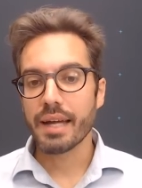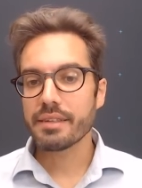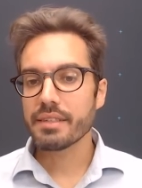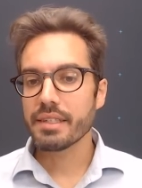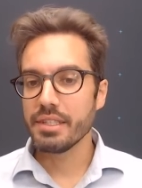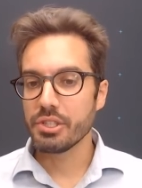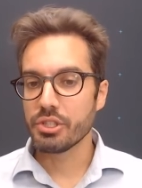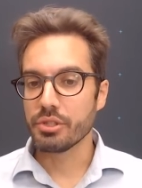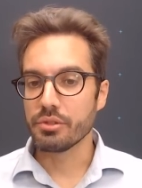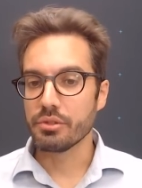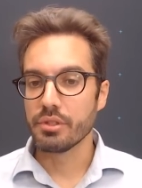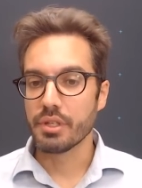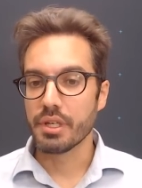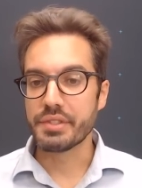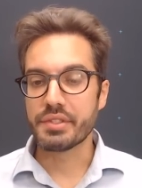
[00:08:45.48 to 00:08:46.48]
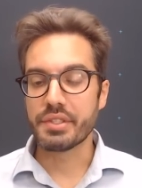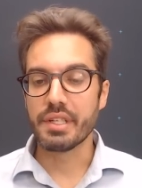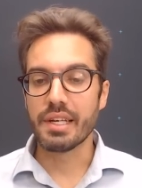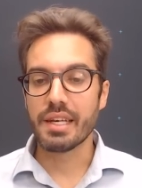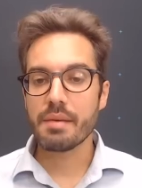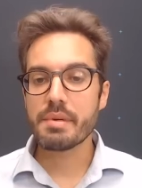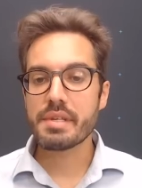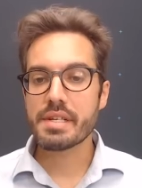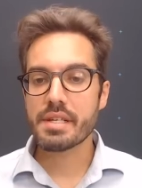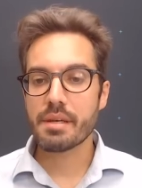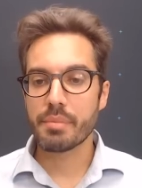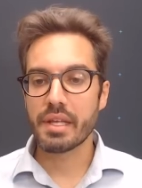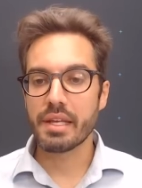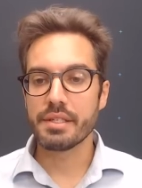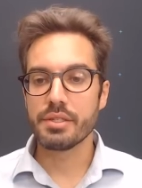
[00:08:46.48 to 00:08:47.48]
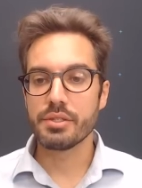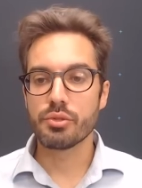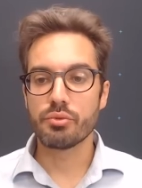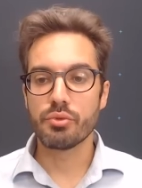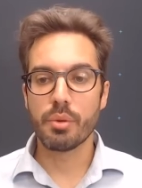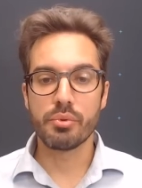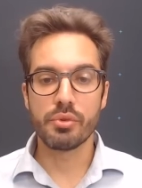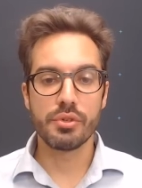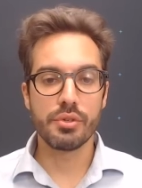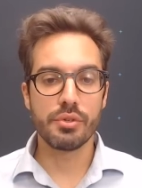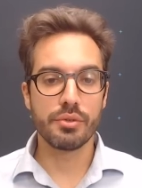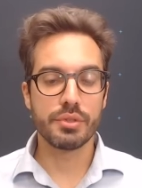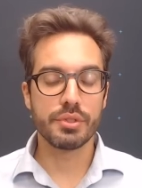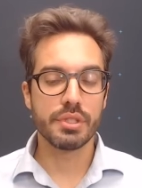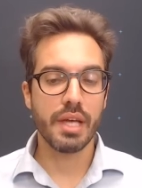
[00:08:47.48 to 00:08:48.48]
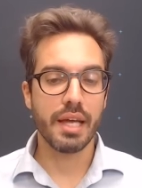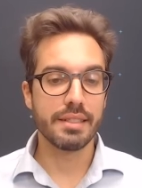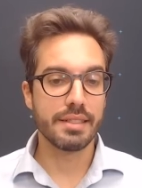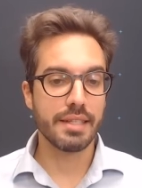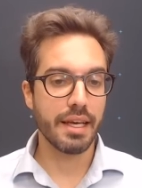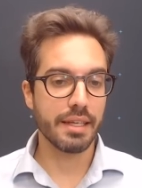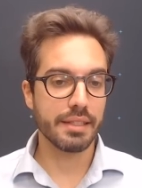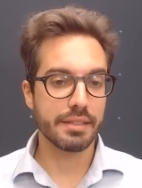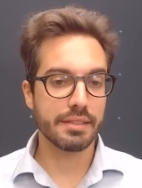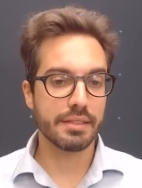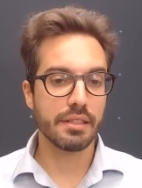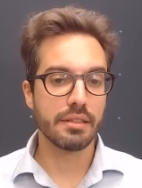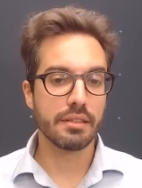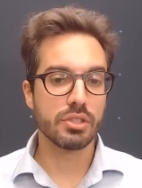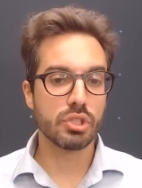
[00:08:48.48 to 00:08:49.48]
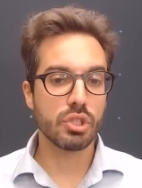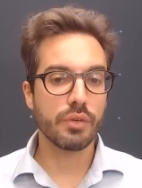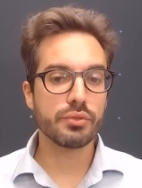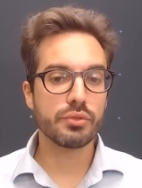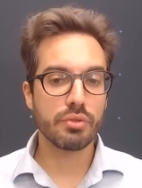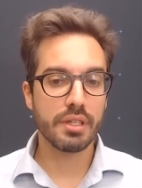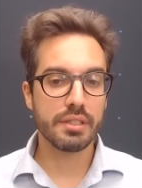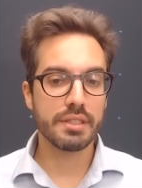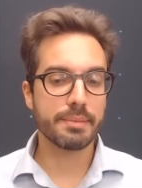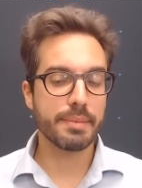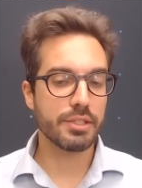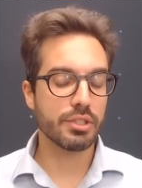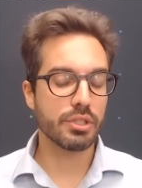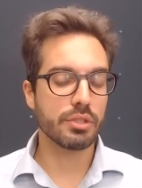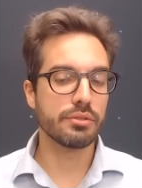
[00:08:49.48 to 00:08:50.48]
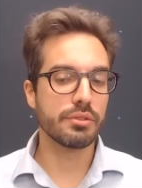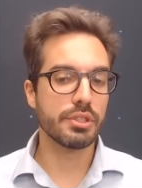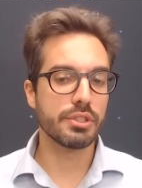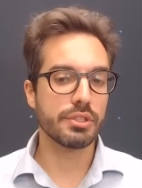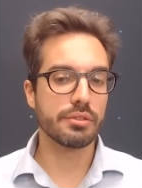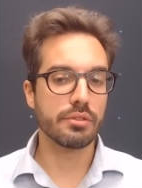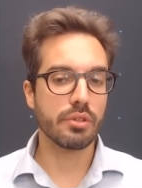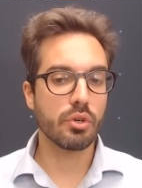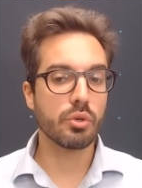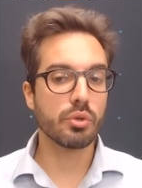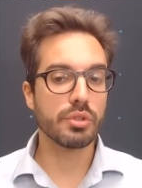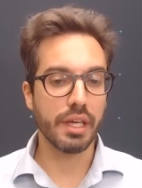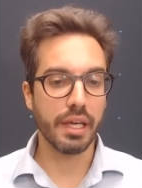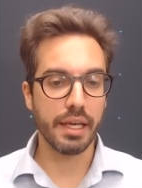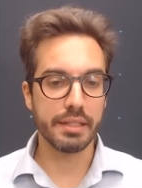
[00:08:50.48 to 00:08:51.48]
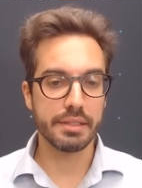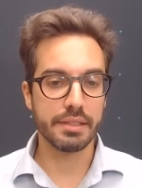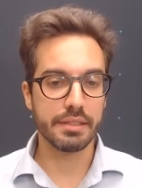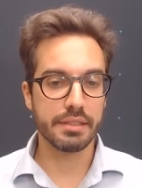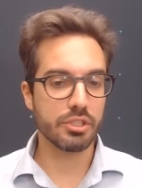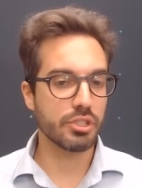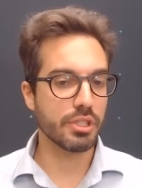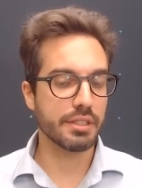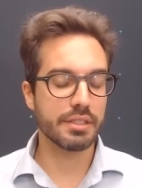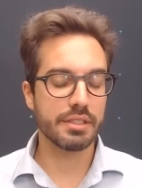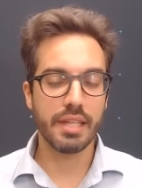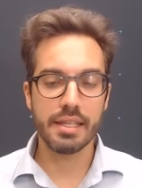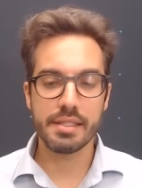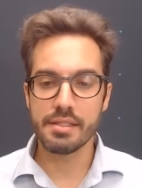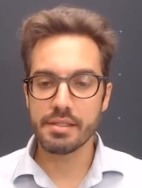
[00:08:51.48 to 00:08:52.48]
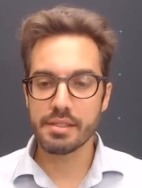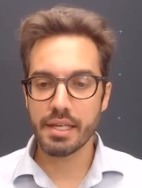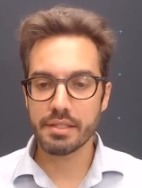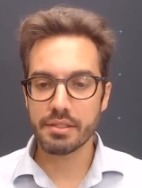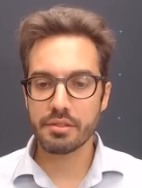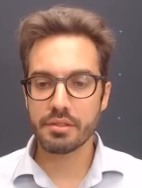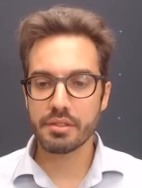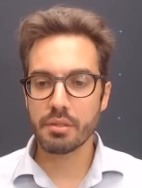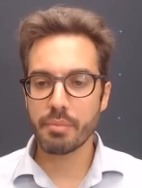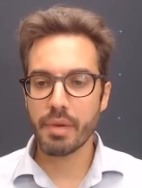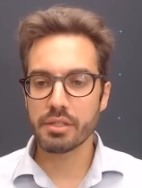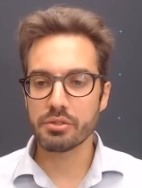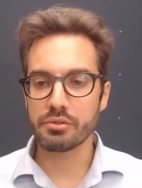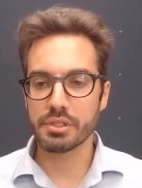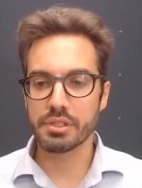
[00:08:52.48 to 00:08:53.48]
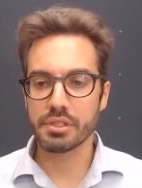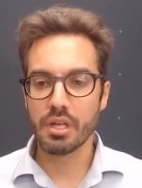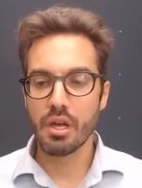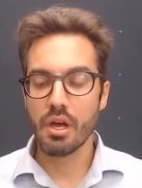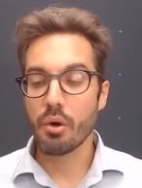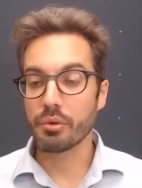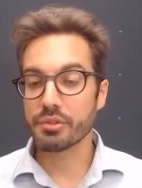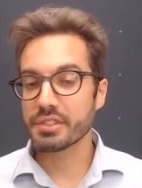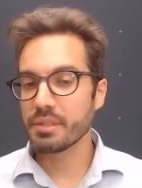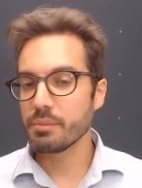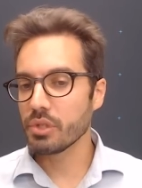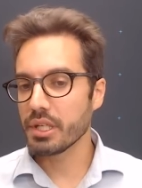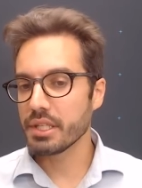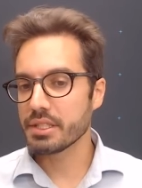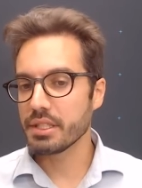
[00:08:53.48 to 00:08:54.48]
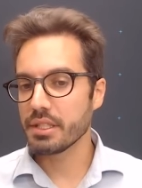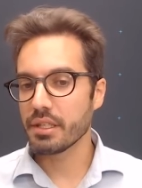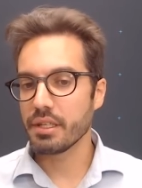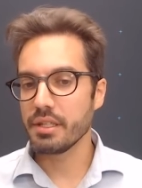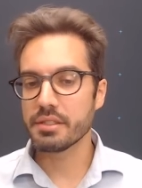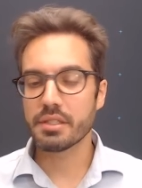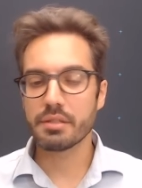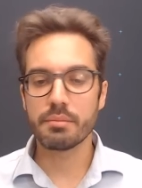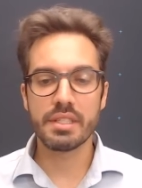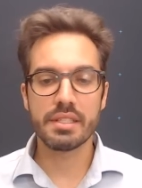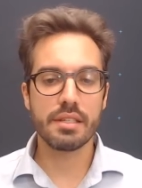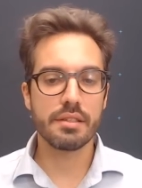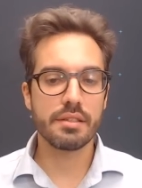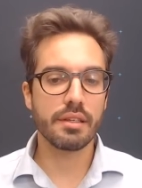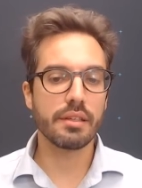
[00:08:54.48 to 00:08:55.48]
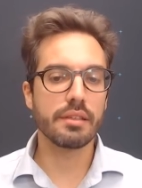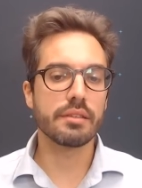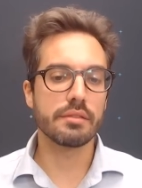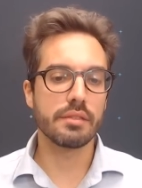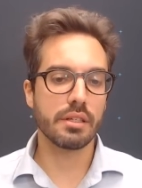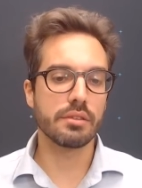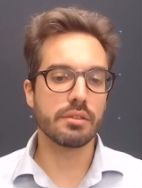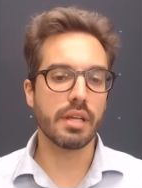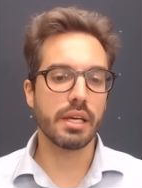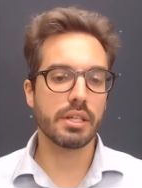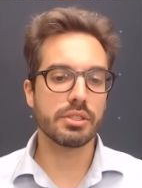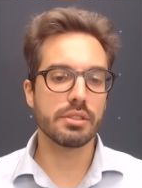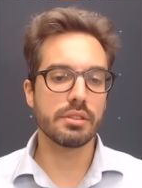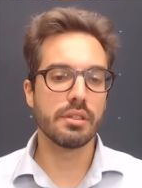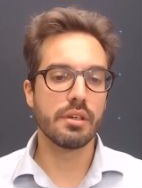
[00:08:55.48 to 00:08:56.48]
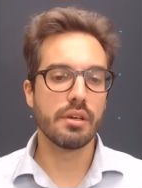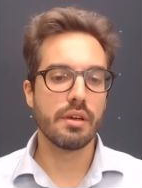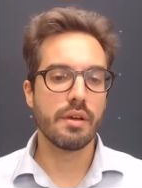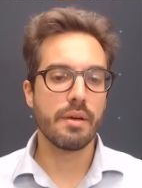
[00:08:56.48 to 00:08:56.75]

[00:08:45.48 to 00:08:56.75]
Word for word: Another issue is the limited ability to reproduce and test software under special conditions or corner cases, such as testing sensors at the boundaries or simulating intermittent internet connection.